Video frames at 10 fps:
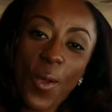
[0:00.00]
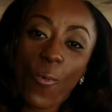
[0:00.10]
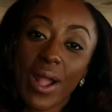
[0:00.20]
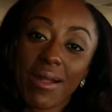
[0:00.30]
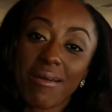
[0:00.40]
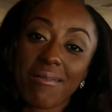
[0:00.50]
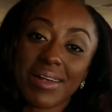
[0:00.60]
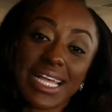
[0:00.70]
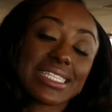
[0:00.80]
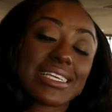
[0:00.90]
Well,
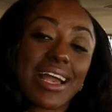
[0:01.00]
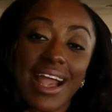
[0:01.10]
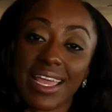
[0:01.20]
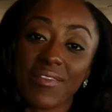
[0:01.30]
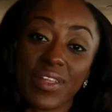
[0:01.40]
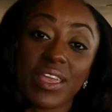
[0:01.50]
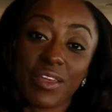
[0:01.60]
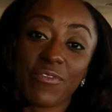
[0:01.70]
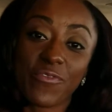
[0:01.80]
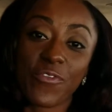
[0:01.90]
it's a God-given
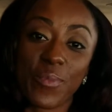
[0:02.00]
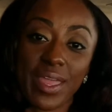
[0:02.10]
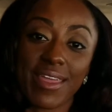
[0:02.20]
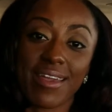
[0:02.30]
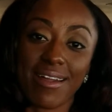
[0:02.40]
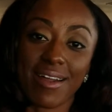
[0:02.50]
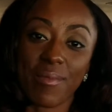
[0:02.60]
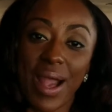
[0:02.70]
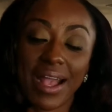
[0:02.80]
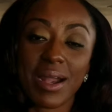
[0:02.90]
gift for me.
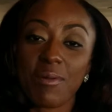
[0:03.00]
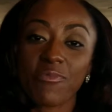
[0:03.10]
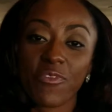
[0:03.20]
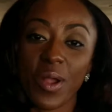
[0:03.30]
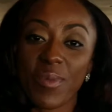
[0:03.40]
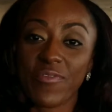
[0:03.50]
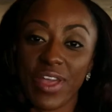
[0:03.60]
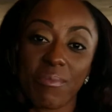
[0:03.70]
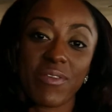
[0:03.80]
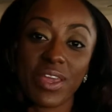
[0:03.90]
I come from a
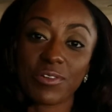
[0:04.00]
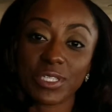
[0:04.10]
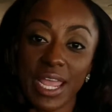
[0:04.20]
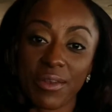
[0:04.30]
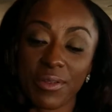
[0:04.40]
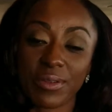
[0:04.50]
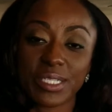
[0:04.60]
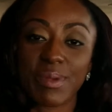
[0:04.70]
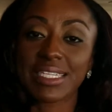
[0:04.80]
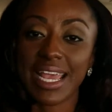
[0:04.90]
family of entertainers.
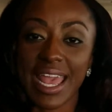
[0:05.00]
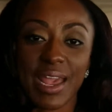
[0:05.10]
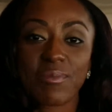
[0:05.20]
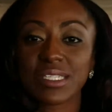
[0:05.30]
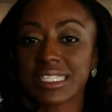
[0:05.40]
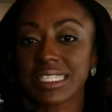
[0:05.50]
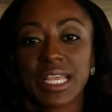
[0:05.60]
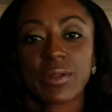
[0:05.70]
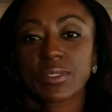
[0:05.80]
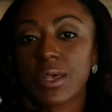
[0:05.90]
My dad was a
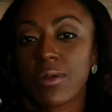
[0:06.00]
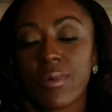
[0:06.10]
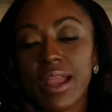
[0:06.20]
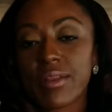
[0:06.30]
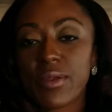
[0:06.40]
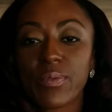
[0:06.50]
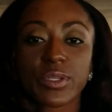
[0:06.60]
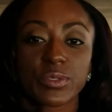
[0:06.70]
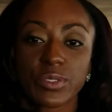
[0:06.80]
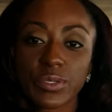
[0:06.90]
singer-songwriter,
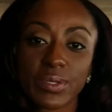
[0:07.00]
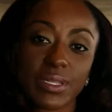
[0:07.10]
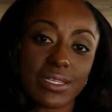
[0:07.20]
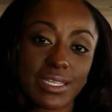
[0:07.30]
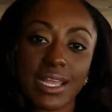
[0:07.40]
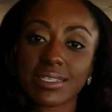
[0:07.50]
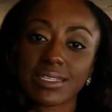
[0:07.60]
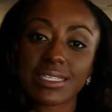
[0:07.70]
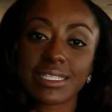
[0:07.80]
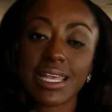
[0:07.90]
producer in Los
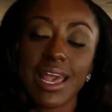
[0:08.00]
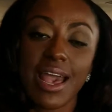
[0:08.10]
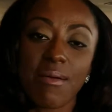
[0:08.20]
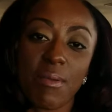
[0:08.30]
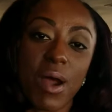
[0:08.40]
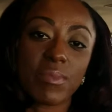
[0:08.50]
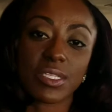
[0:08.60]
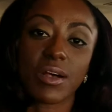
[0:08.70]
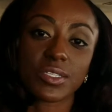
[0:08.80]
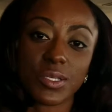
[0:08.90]
Angeles. My mom is
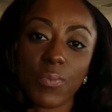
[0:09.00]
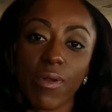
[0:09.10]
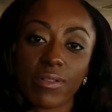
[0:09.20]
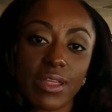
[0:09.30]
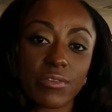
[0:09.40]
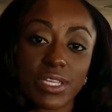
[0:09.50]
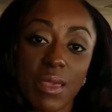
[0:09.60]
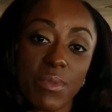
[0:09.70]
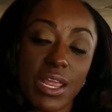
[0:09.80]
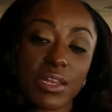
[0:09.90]
also part of the
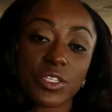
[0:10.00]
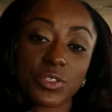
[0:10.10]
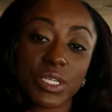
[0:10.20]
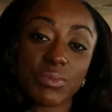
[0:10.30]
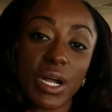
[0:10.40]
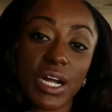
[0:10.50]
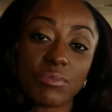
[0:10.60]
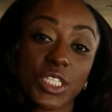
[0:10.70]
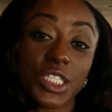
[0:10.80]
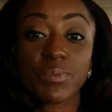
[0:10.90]
entertainment industry.
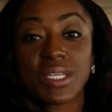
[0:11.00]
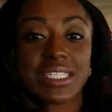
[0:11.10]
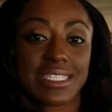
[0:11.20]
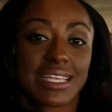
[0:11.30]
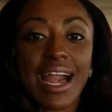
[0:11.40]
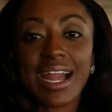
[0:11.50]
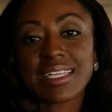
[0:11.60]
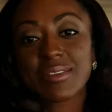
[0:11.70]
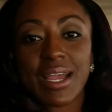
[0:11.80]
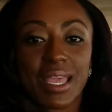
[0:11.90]
She's the business
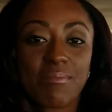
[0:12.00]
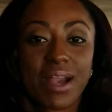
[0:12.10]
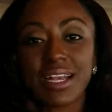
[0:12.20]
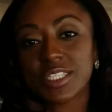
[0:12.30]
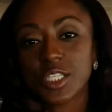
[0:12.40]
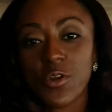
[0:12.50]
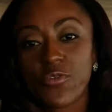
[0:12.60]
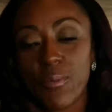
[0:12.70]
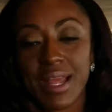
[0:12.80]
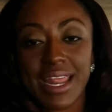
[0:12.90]
side, so I get my show
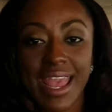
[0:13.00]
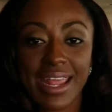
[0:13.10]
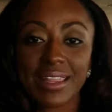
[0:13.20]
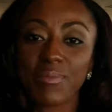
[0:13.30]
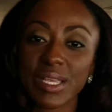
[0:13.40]
from my dad and the